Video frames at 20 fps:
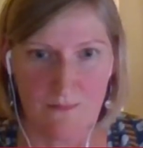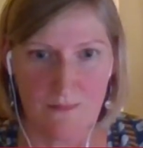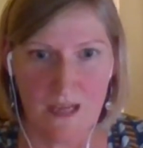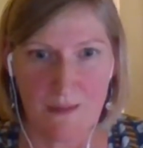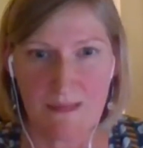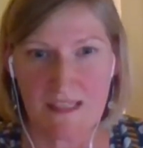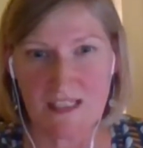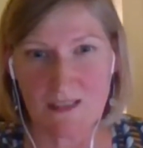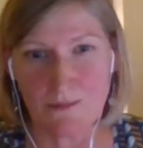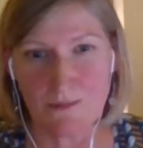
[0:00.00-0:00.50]

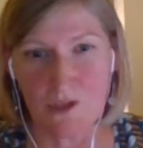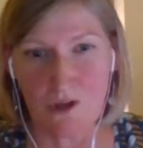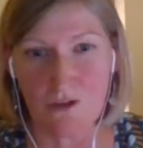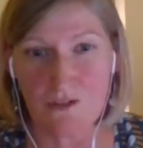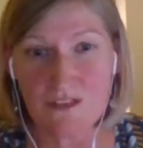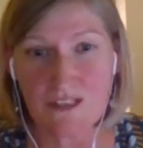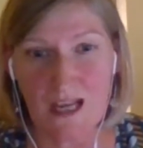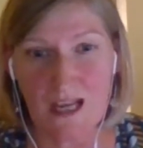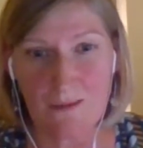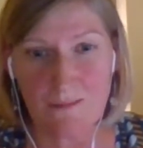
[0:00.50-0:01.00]
maybe some
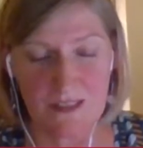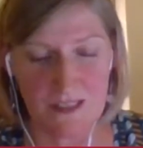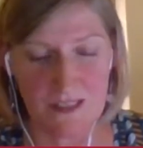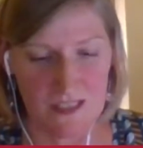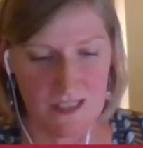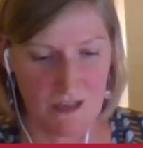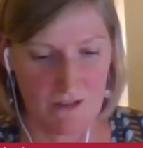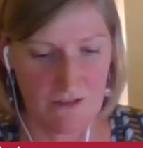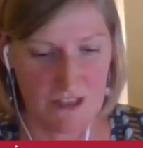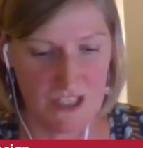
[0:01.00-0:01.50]

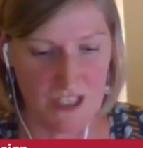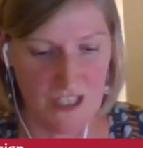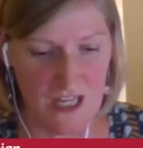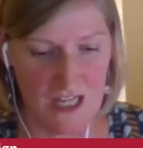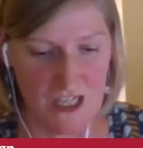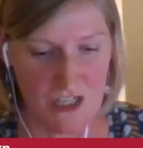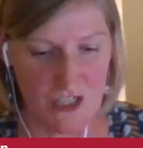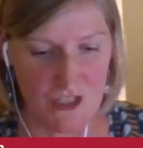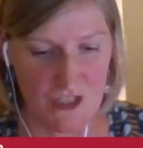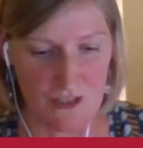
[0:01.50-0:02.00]
concept
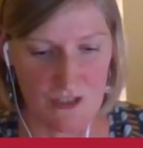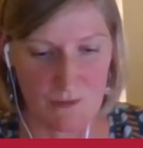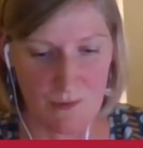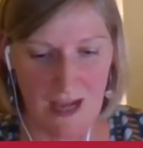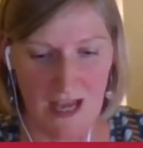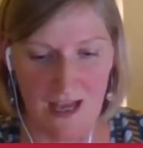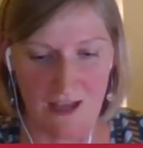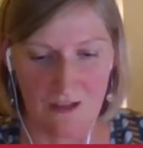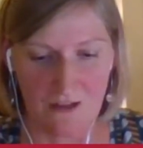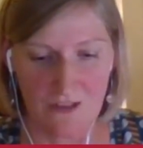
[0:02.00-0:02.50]
origination as
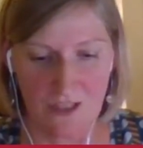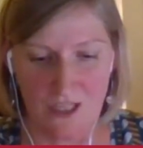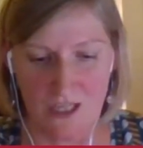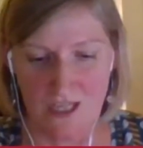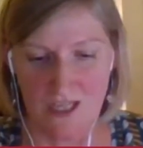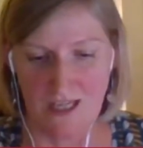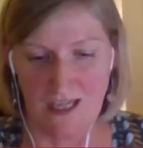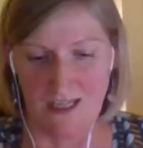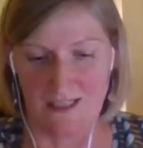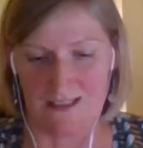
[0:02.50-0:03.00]
well.
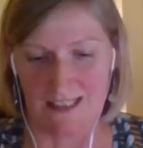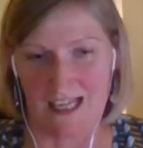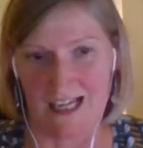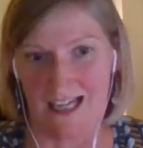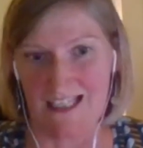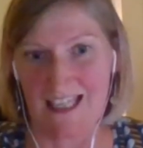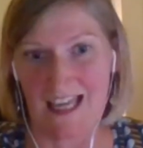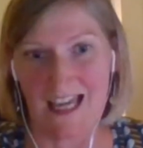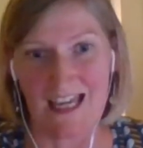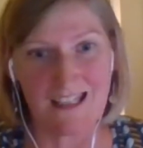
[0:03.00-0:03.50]
But
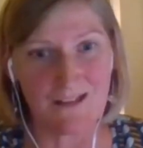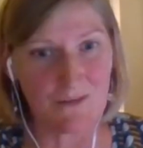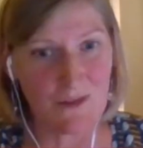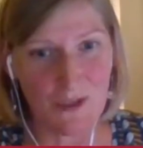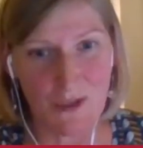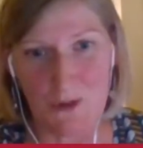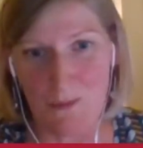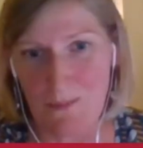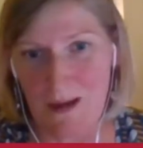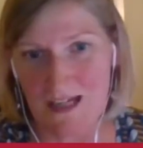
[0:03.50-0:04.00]
again, I'm
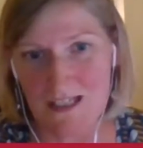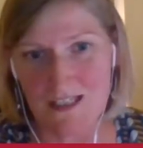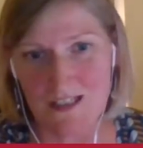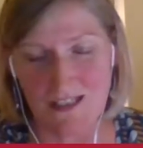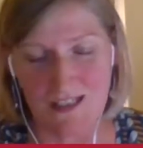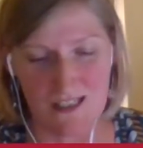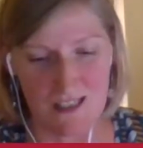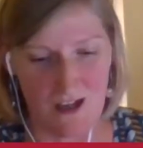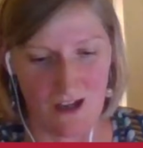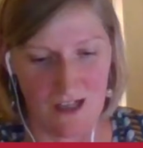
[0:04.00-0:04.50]
going to come back
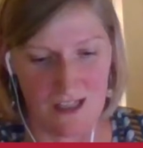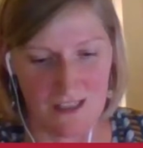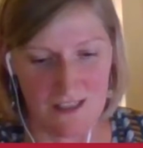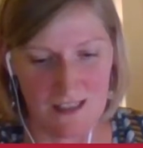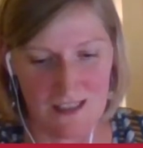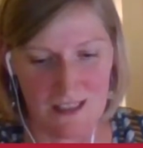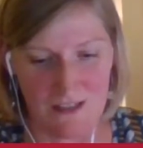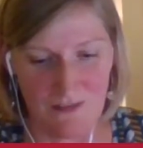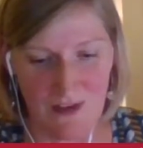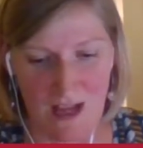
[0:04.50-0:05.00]
to
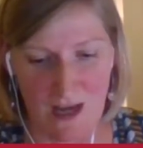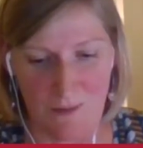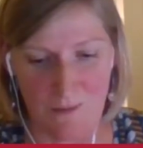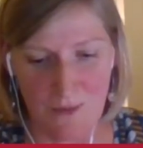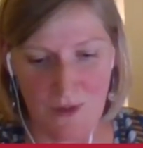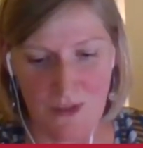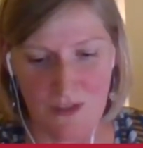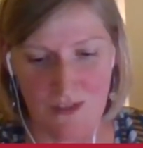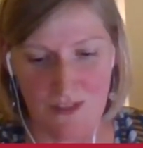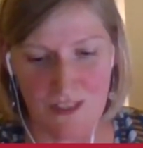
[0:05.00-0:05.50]
design
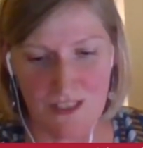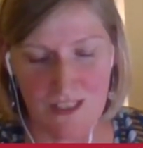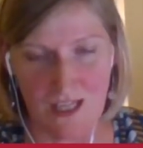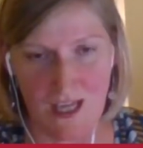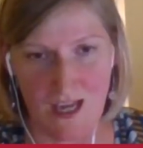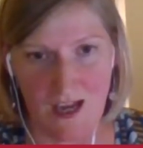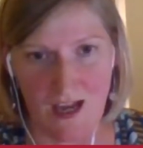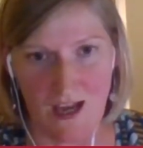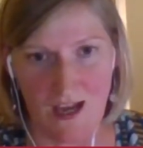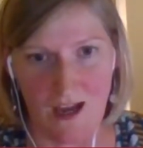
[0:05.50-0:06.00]
development.
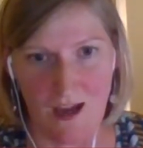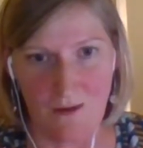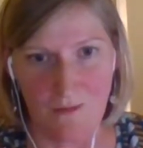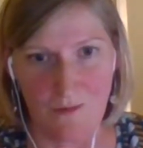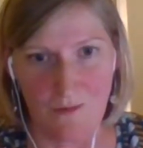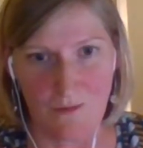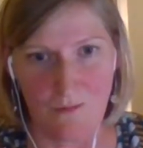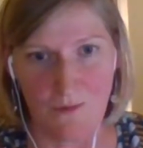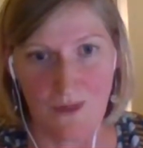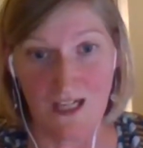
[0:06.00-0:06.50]

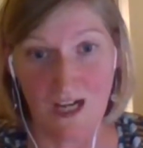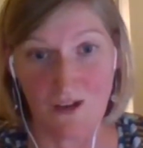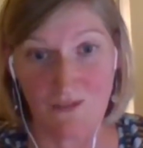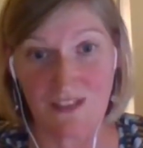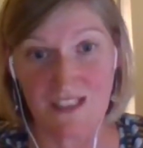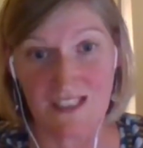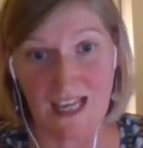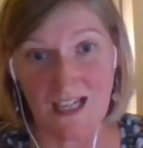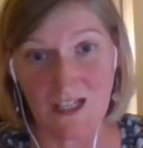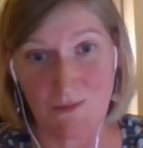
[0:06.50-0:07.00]
We
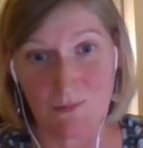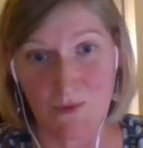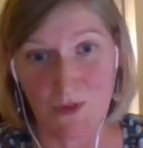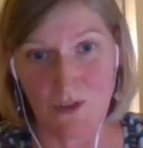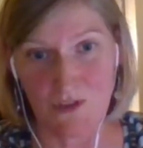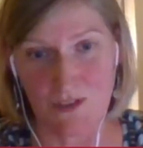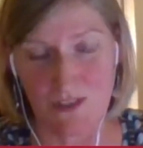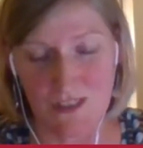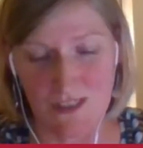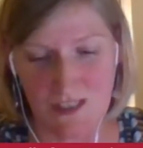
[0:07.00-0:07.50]
love
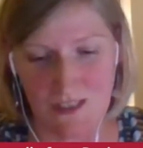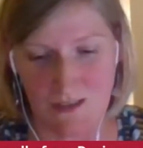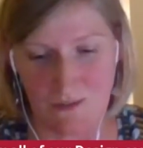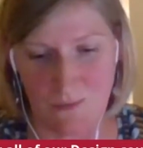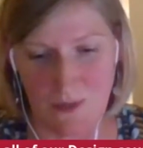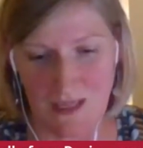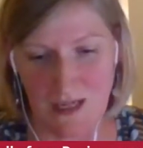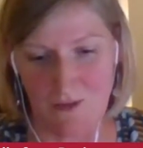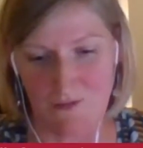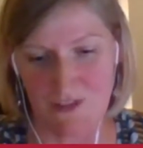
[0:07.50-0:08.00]
sketchbooks.
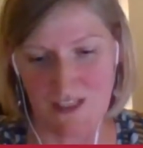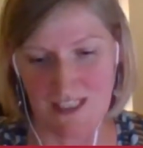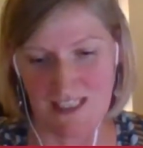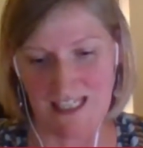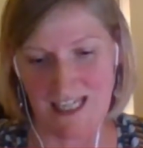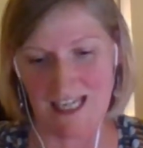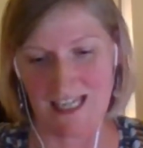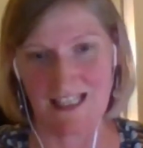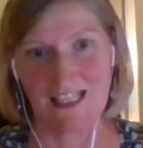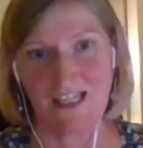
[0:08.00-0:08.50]
We love
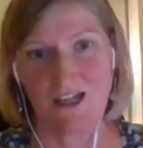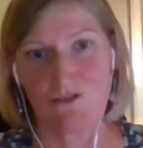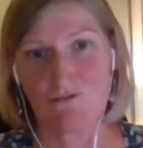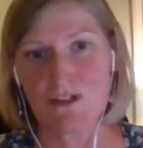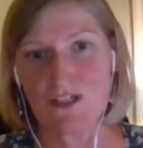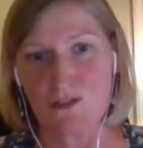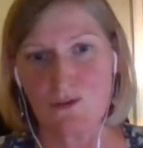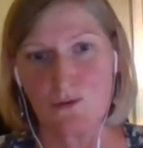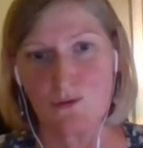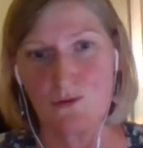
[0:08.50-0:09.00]
seeing the
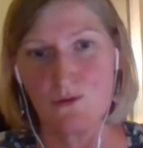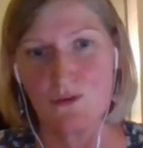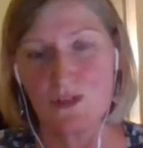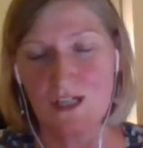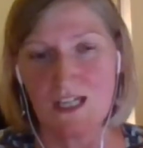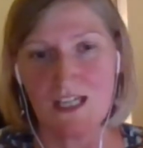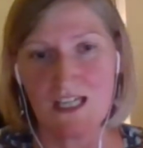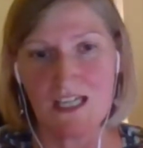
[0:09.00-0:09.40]
original